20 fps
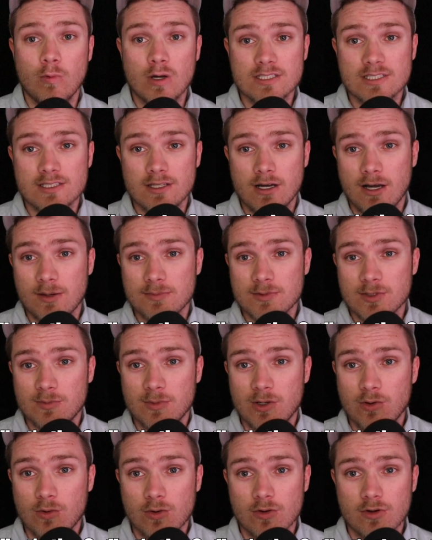What's the
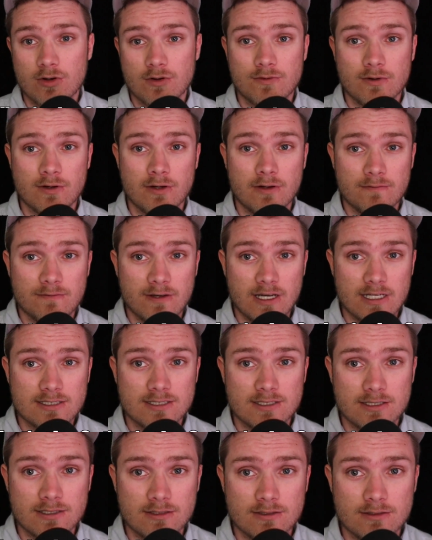optimal order for
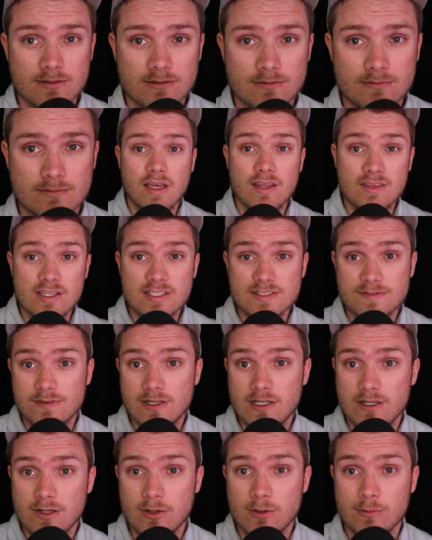investing? In this
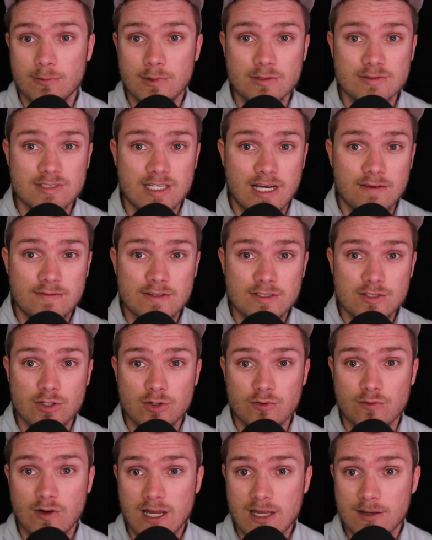video, we'll dive into a
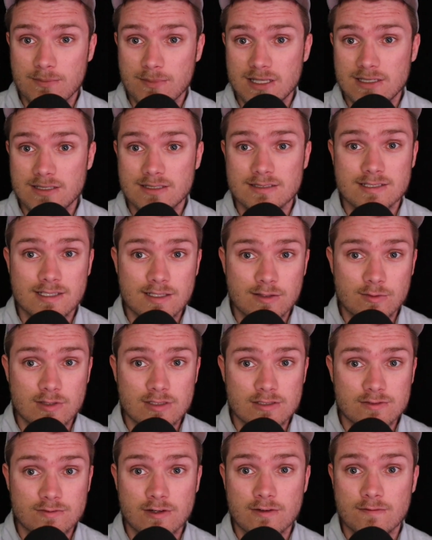recommended sequence
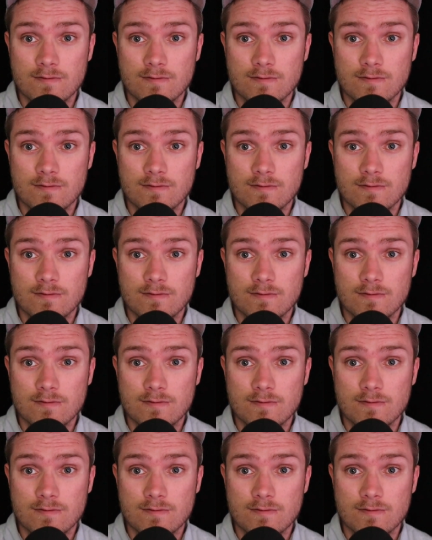for